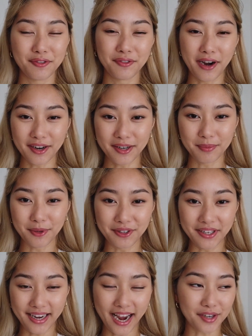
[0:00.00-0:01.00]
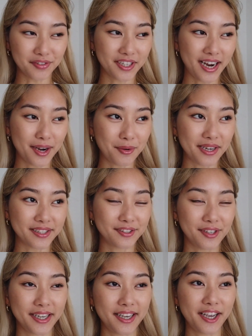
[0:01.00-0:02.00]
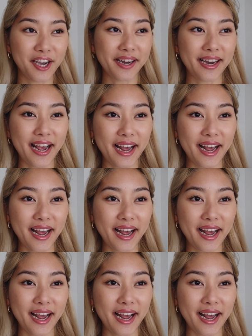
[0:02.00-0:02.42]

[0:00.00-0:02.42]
very moody after I went to IKEA,